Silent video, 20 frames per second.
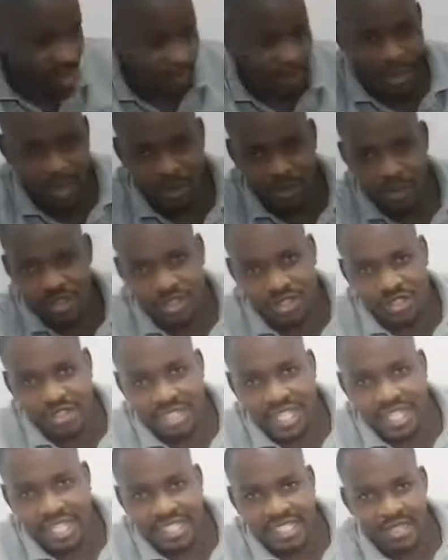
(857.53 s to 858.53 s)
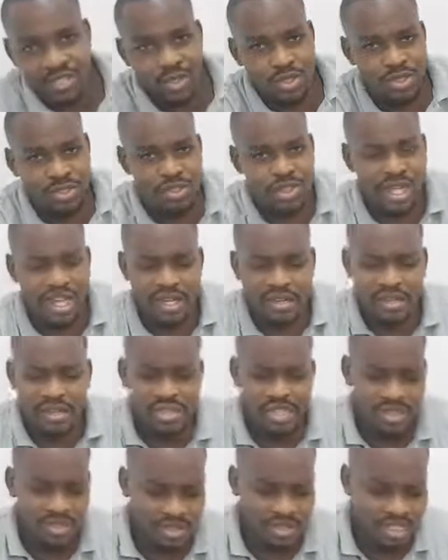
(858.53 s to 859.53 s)
mouth. So like I told you, I
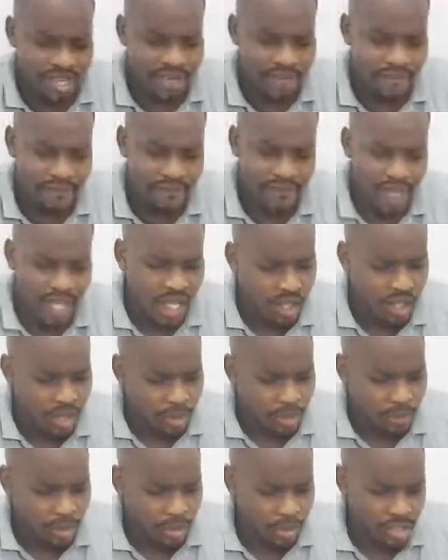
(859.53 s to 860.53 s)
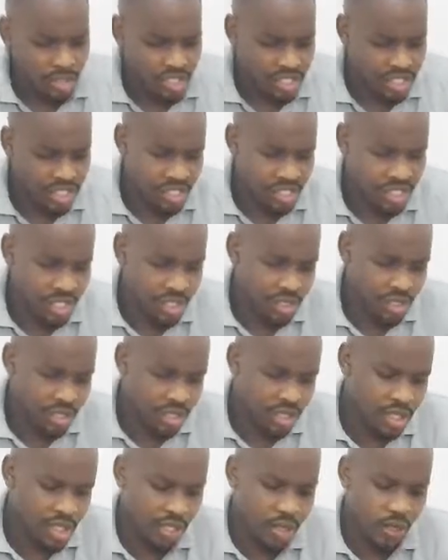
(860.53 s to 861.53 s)
wrote down some points here
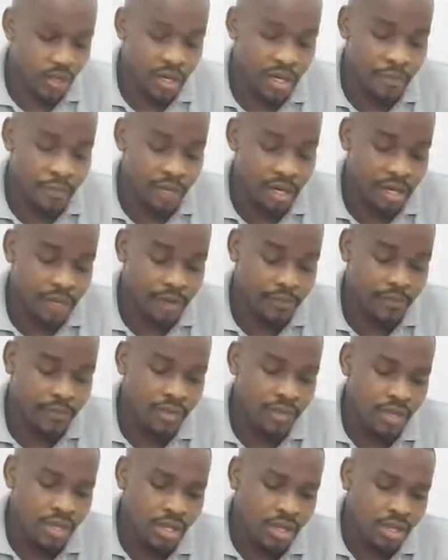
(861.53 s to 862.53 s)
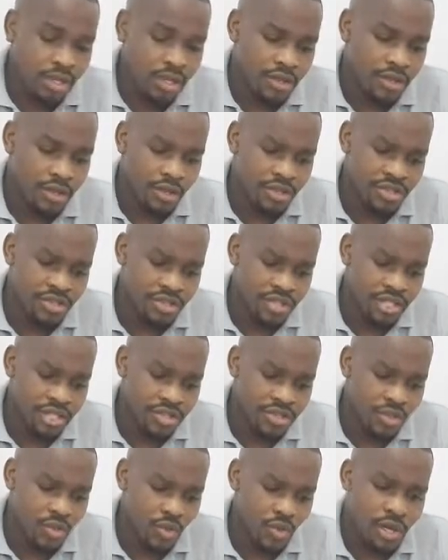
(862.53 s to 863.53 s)
whereby the reason
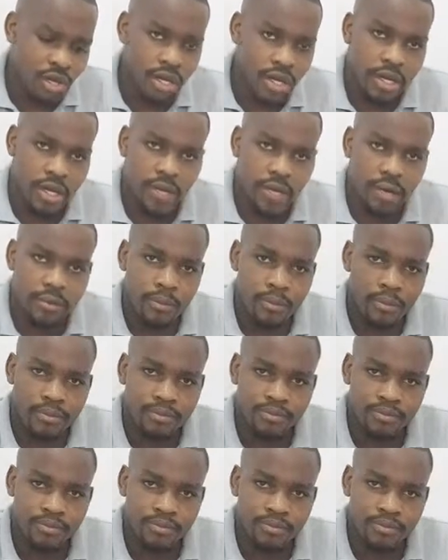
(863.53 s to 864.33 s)
as to why